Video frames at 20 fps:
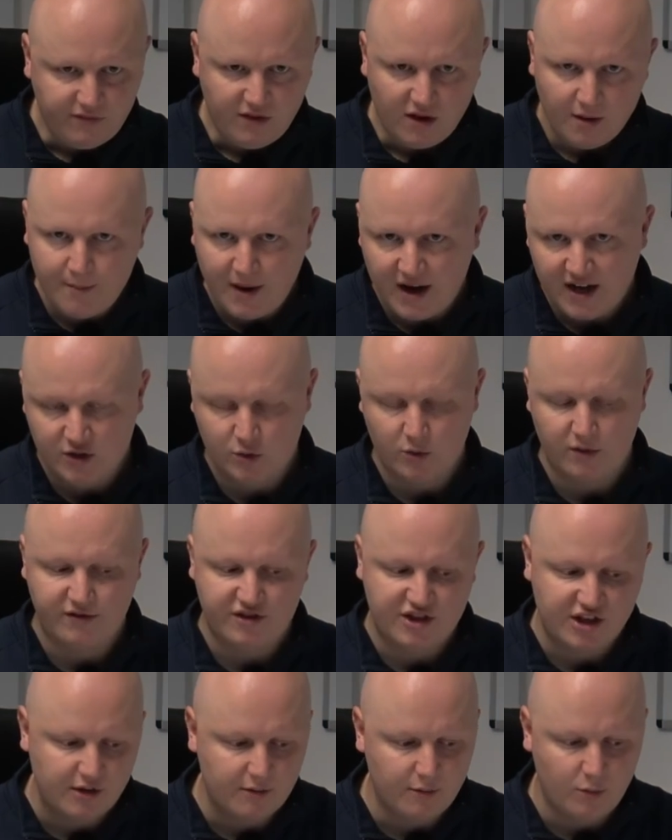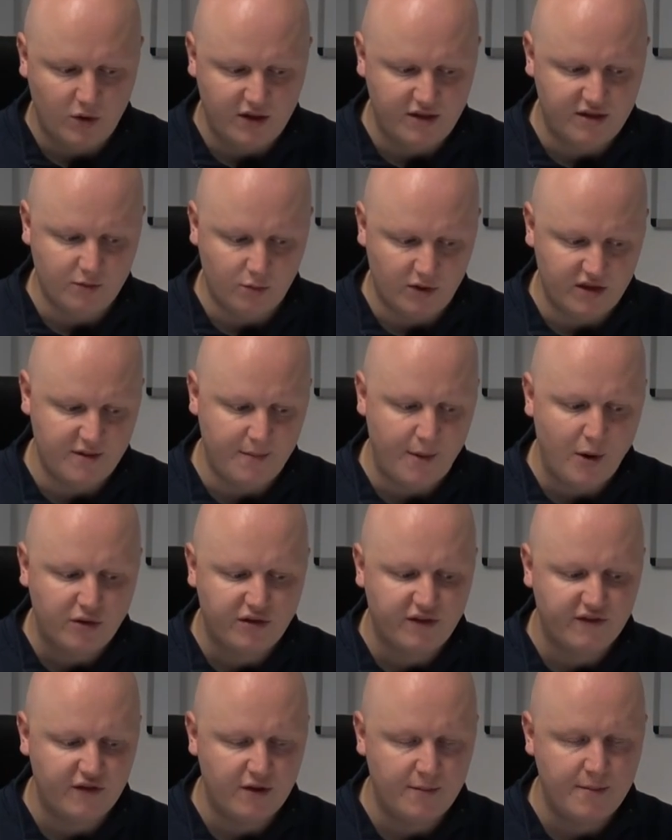manage with the
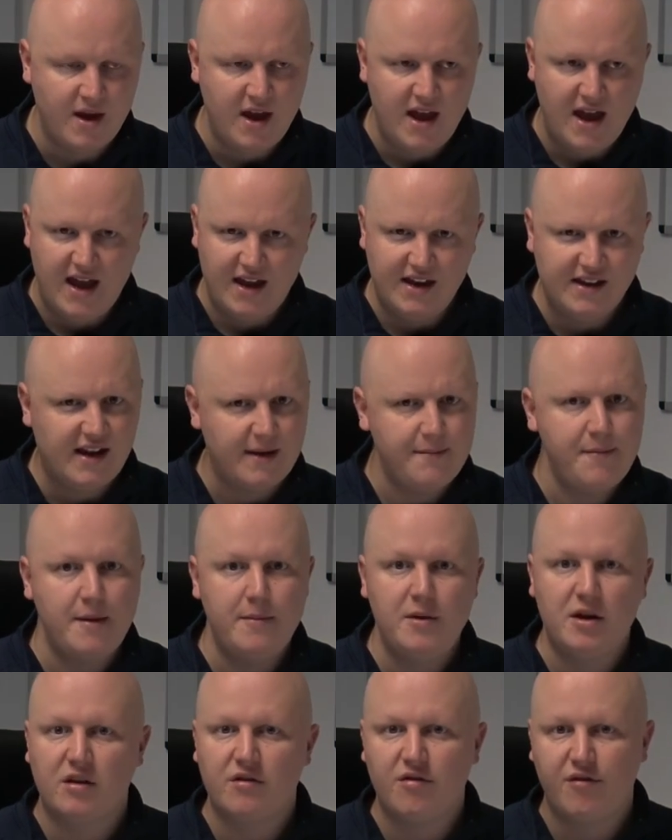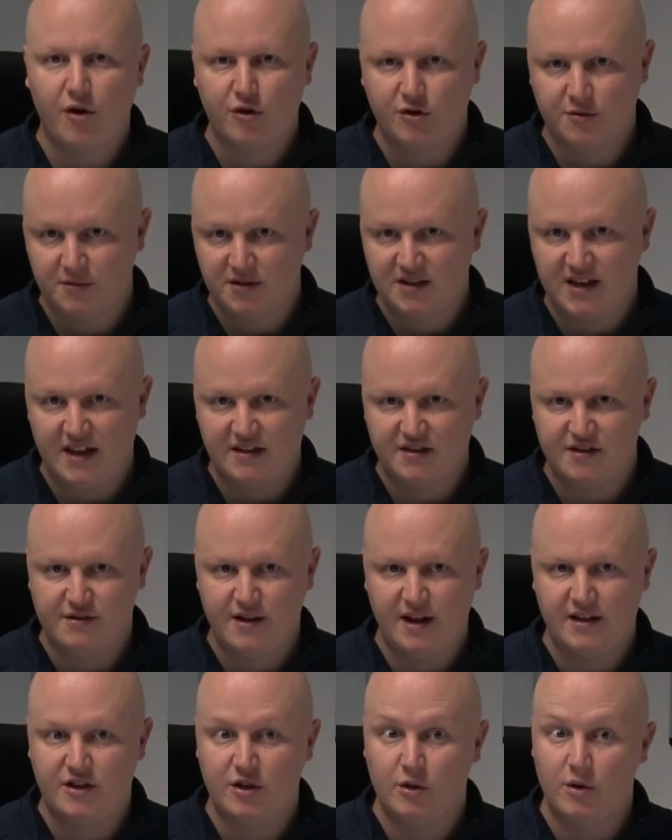both of them. And again, maybe you can throw some stats in
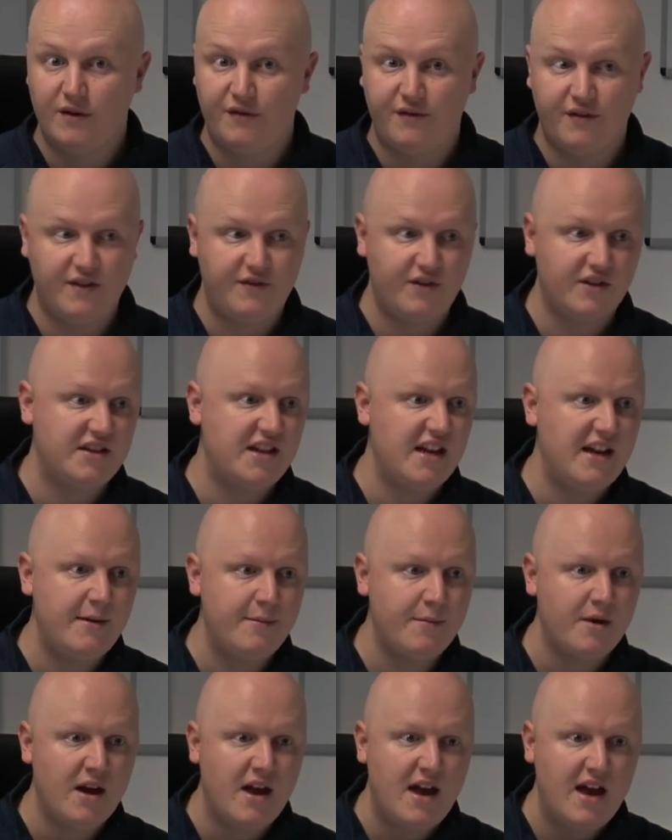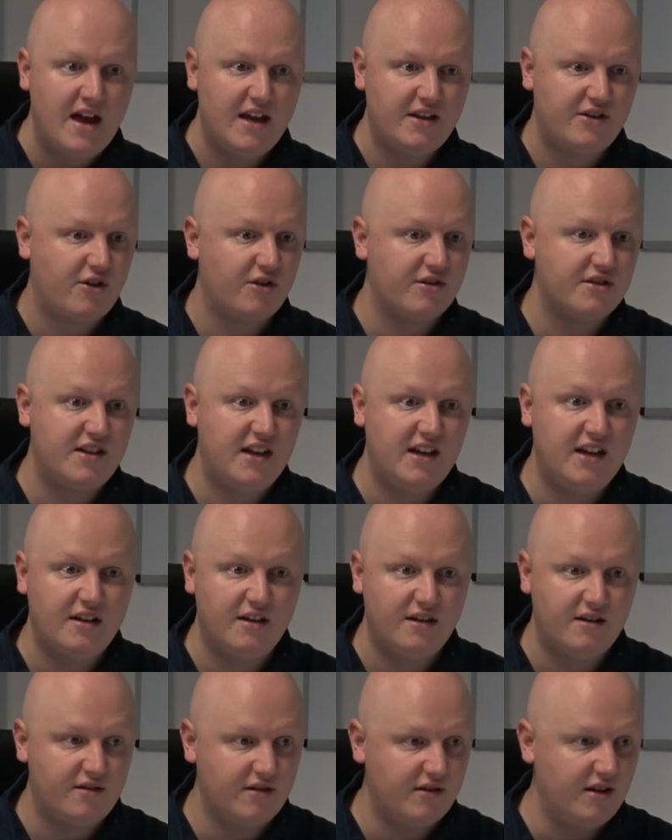there too. If a team has
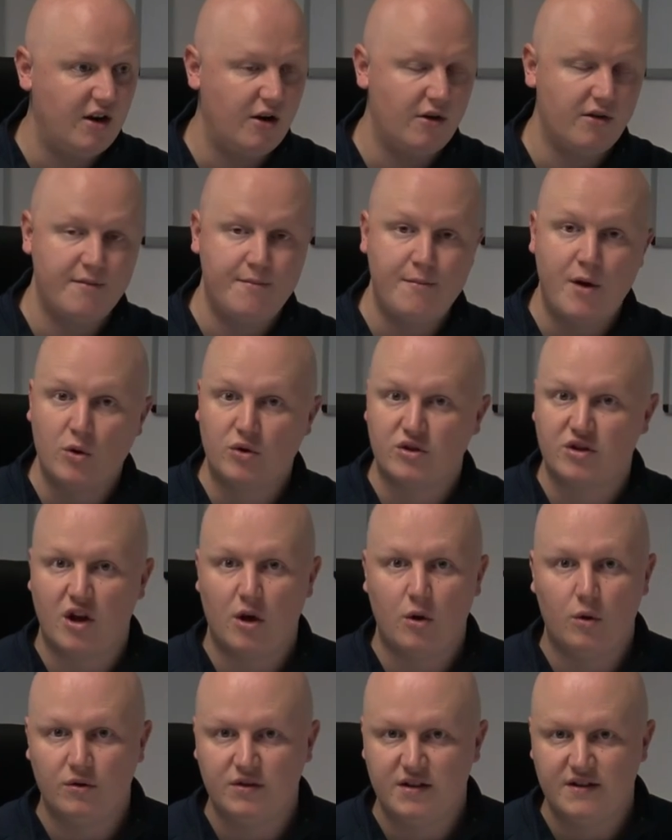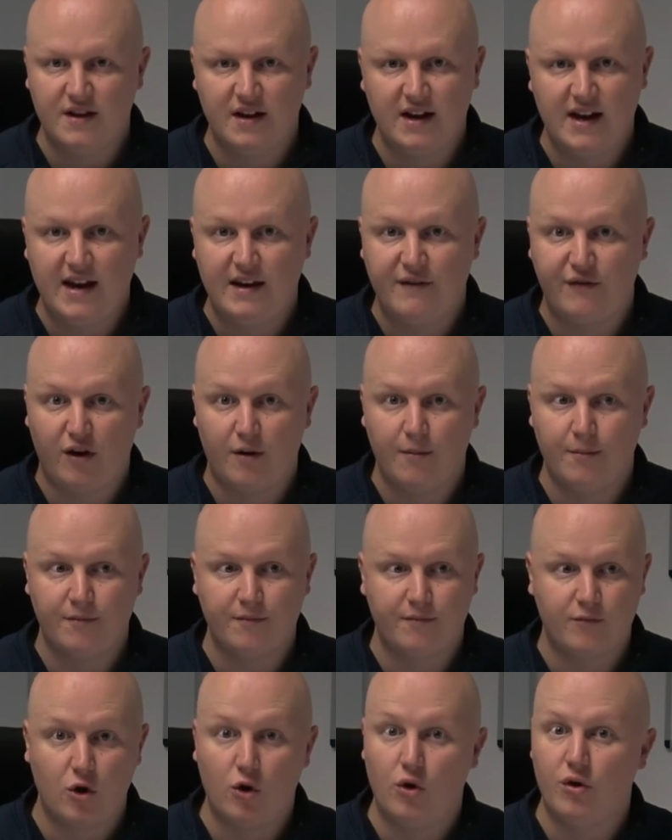conceded, you know, the most goals in the league from
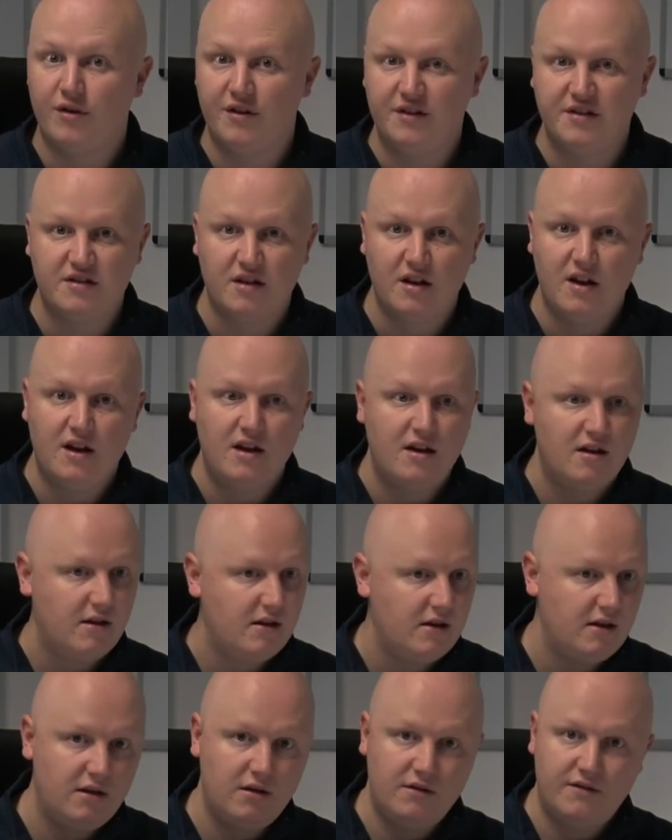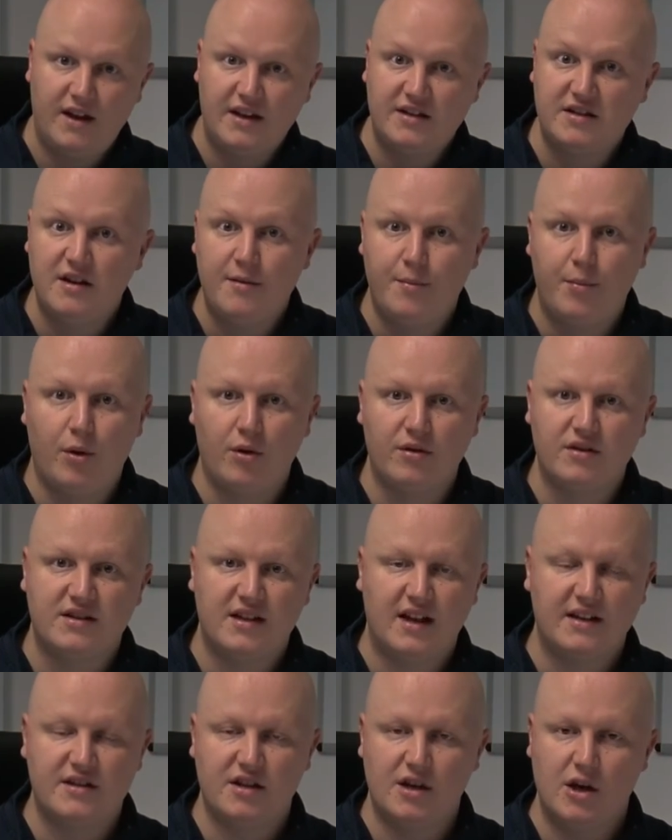corners, that's an important
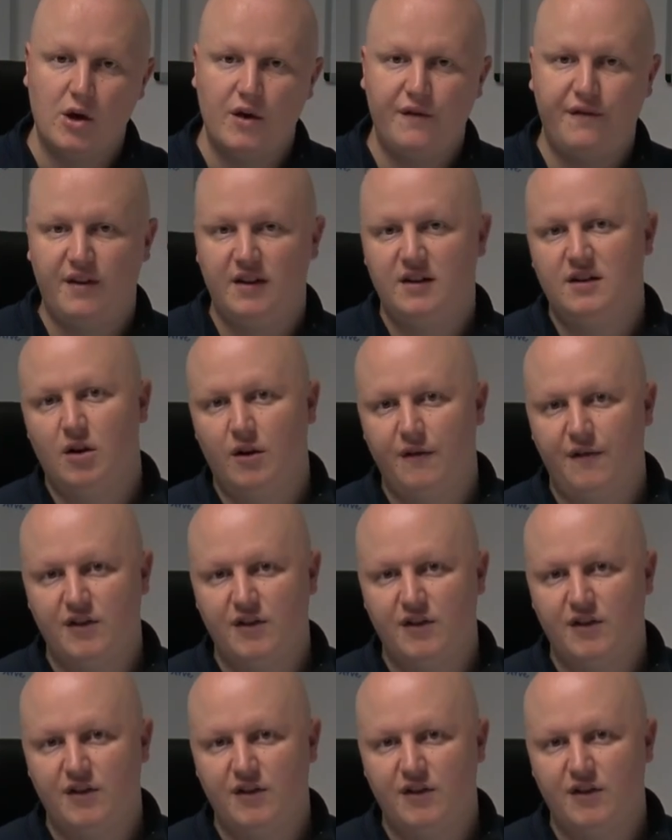stat to know. If it, you know, if